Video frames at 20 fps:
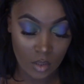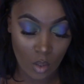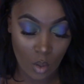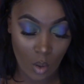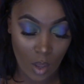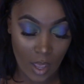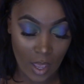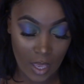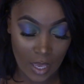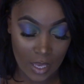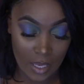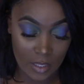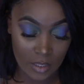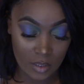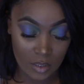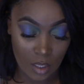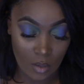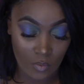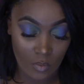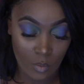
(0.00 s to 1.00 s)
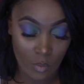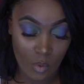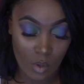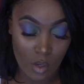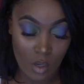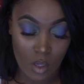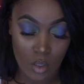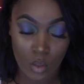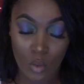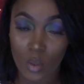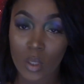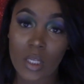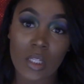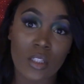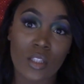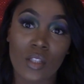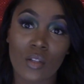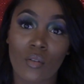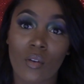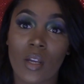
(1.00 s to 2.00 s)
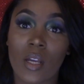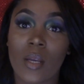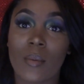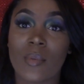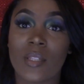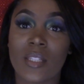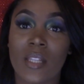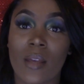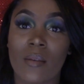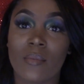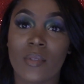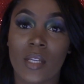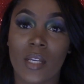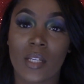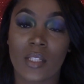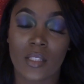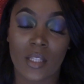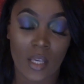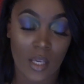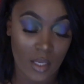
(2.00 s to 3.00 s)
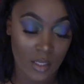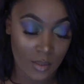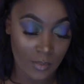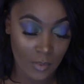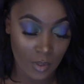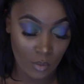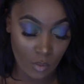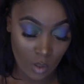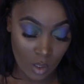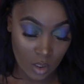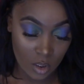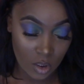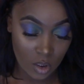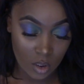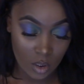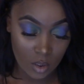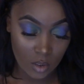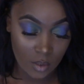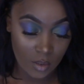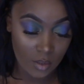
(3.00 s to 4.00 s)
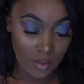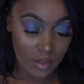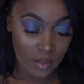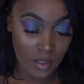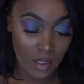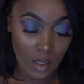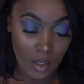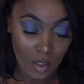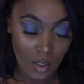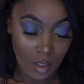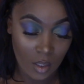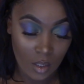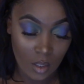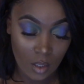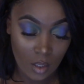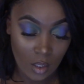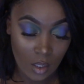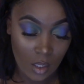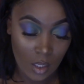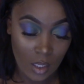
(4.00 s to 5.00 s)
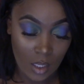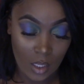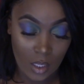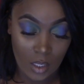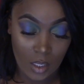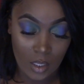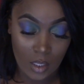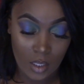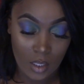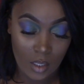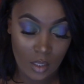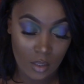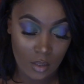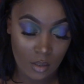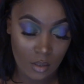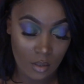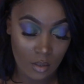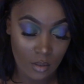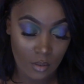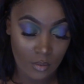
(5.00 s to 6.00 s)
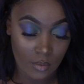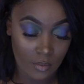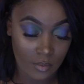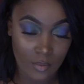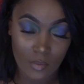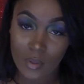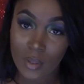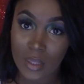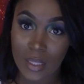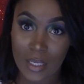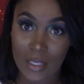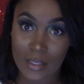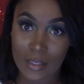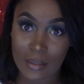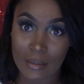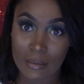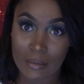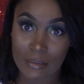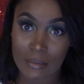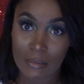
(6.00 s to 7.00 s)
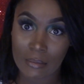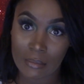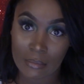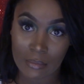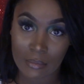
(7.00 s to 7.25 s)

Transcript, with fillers: So I asked everyone on Instagram and Snapchat to ask me questions, and they did.